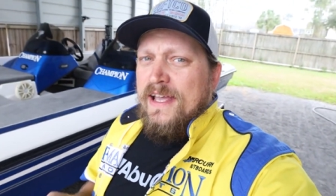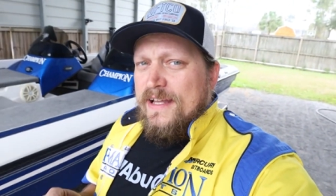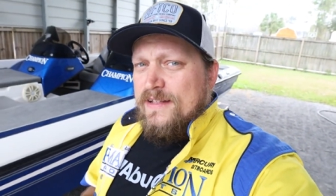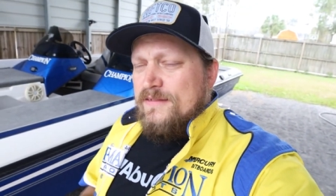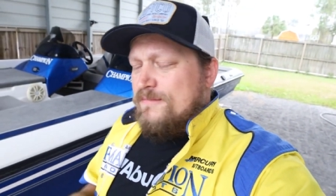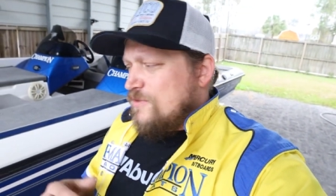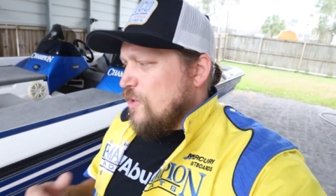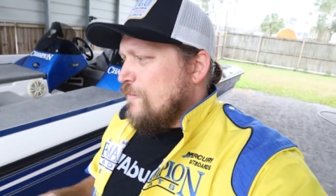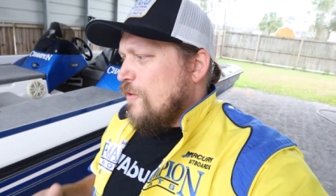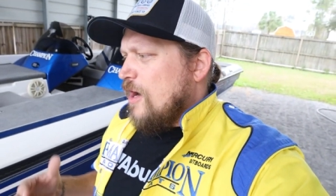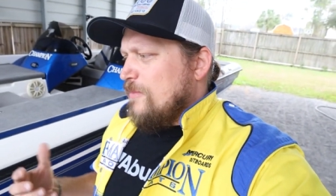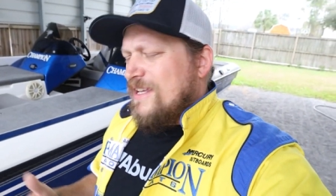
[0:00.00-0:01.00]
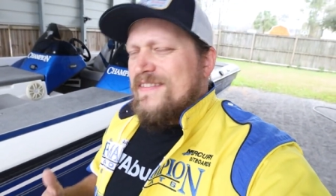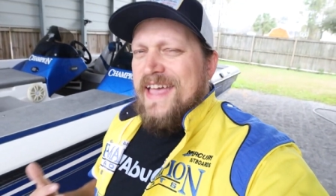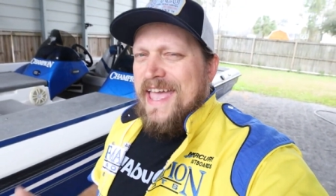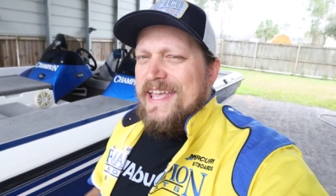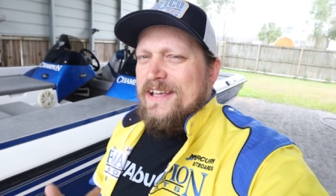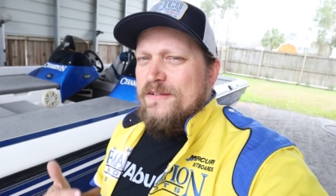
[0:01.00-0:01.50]
And so far, I'm getting the
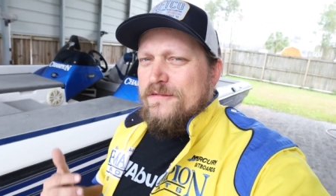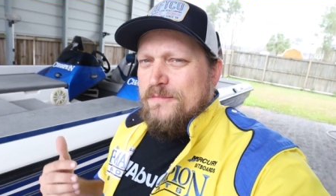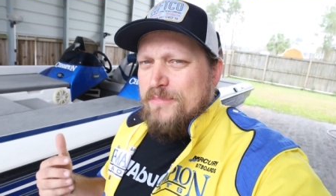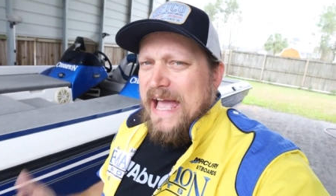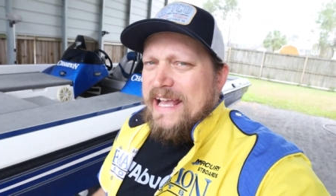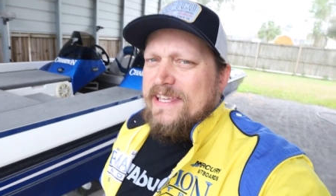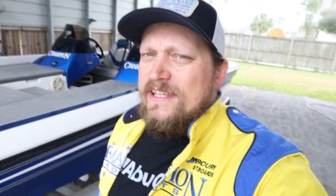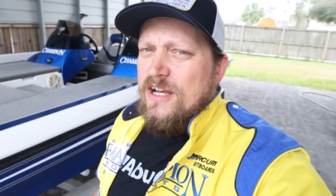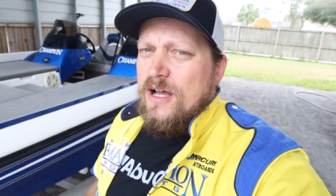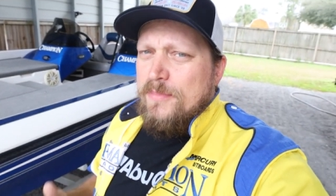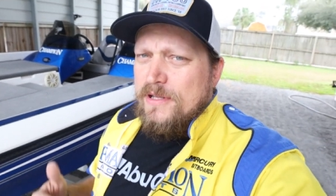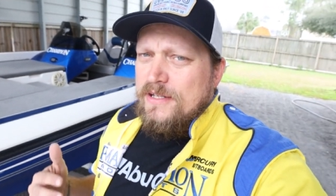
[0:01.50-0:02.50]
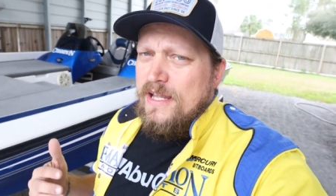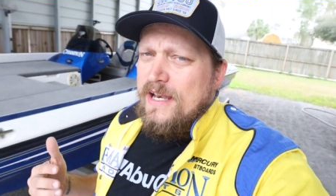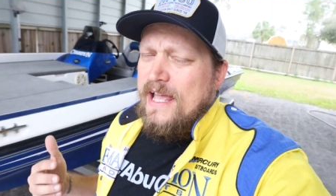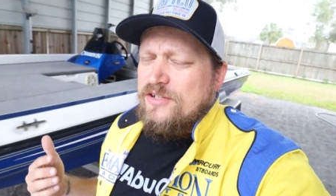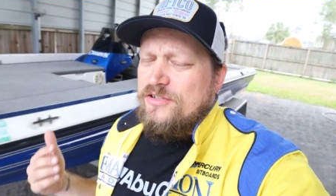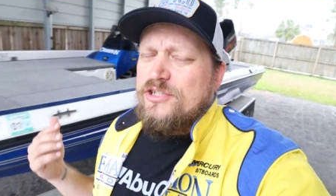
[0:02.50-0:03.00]
hang of backing it up and,
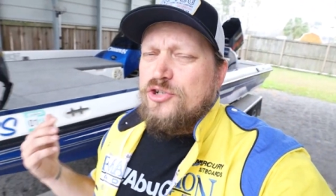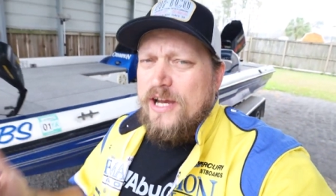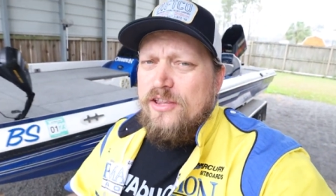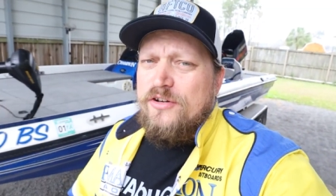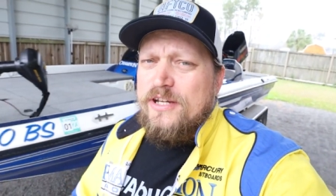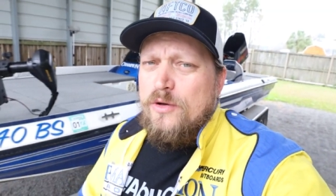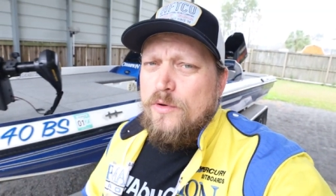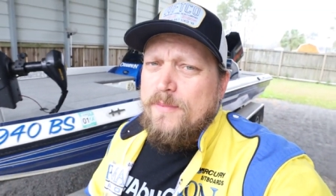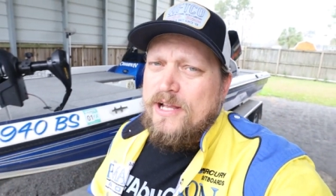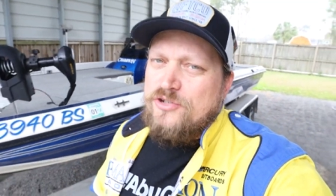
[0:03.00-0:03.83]
and actually trailering it with my